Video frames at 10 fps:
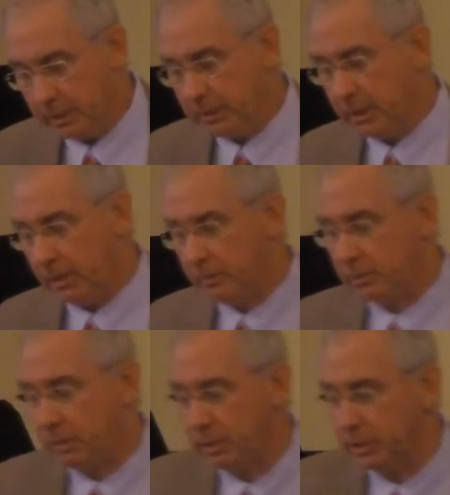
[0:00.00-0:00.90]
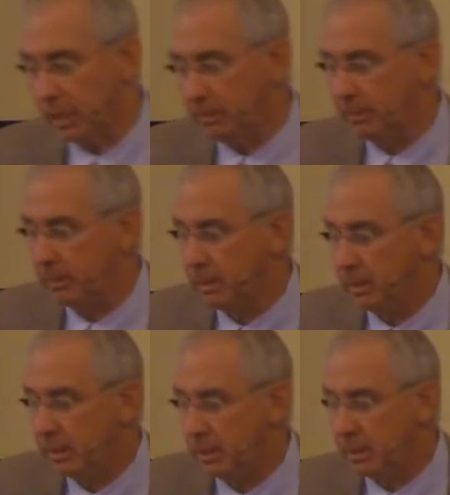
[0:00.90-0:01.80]
is the devil's workshop.
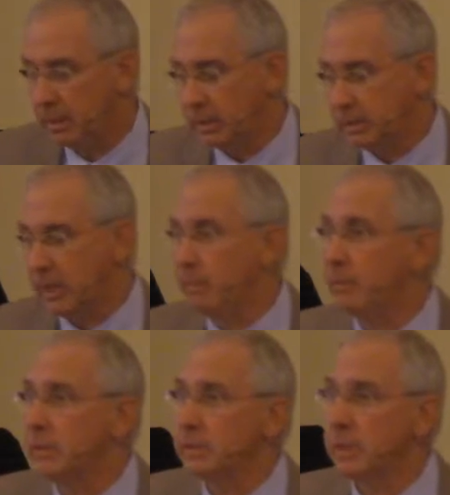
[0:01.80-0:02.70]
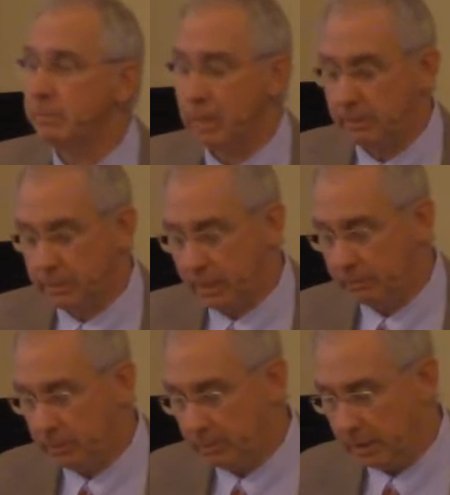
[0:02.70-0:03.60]
And some of us sometimes have too